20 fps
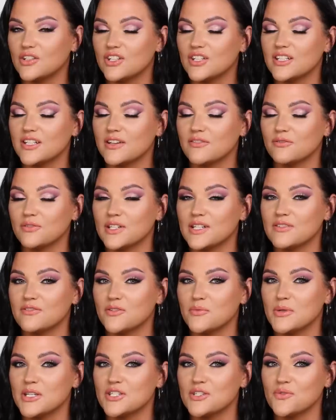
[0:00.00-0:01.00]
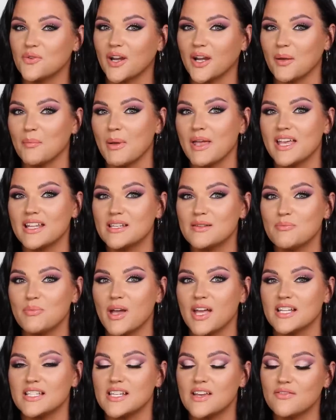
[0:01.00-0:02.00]
Good enough read for me to recommend,
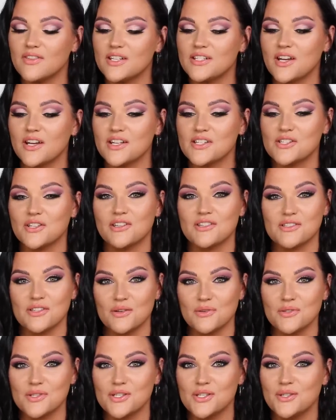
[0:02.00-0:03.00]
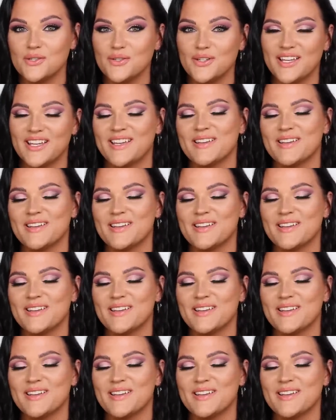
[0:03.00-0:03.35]
but definitely not as good as those 2.